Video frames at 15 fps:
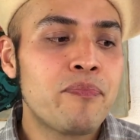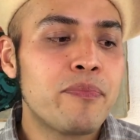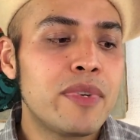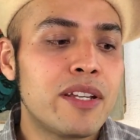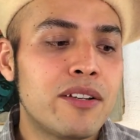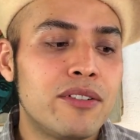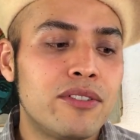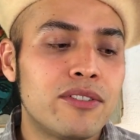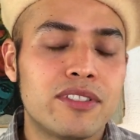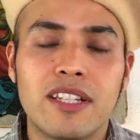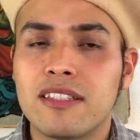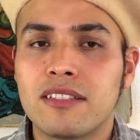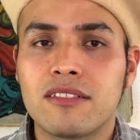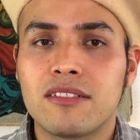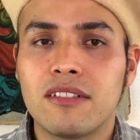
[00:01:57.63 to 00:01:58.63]
because
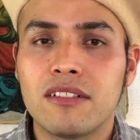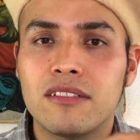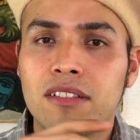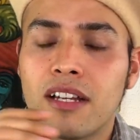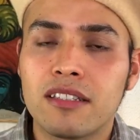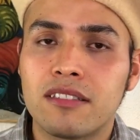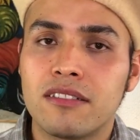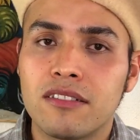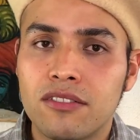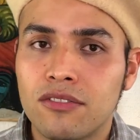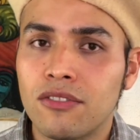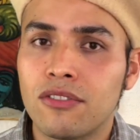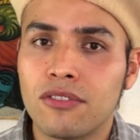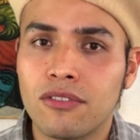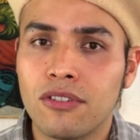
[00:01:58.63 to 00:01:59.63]
that
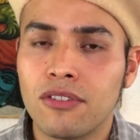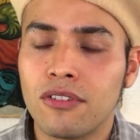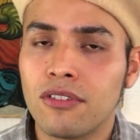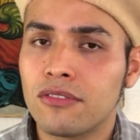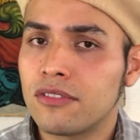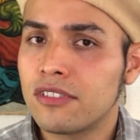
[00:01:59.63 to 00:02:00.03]
store got